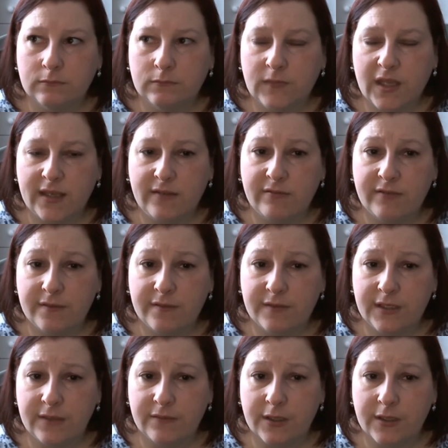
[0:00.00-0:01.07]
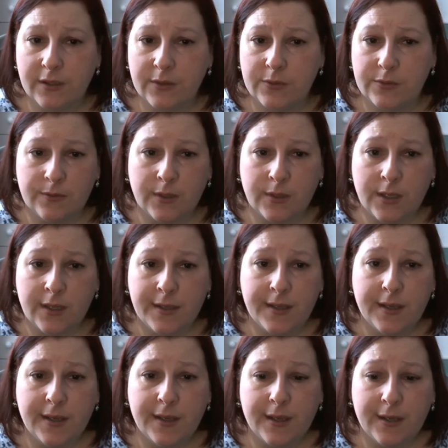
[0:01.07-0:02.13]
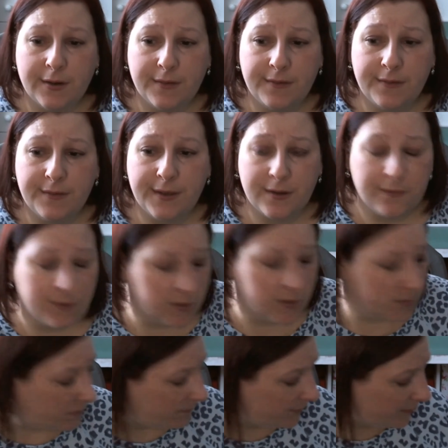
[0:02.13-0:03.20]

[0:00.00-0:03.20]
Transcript: $8.50 for those. And I think I've got them on for